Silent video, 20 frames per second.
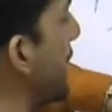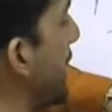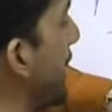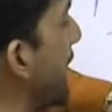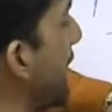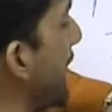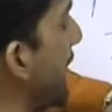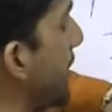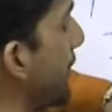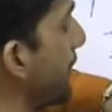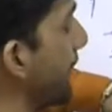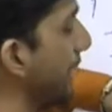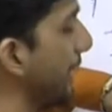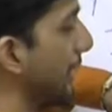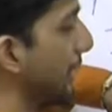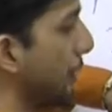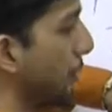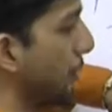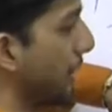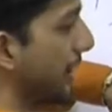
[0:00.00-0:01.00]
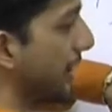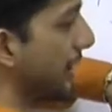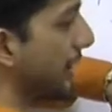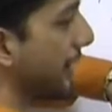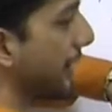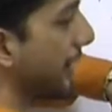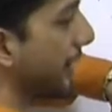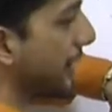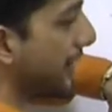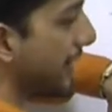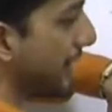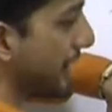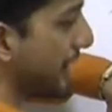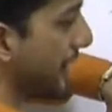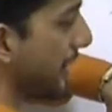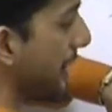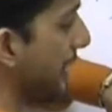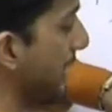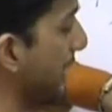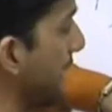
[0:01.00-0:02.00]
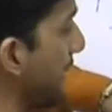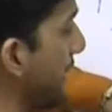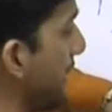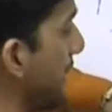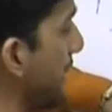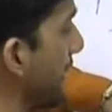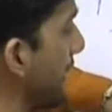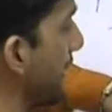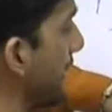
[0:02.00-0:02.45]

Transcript: Whichever gives me the lowest distance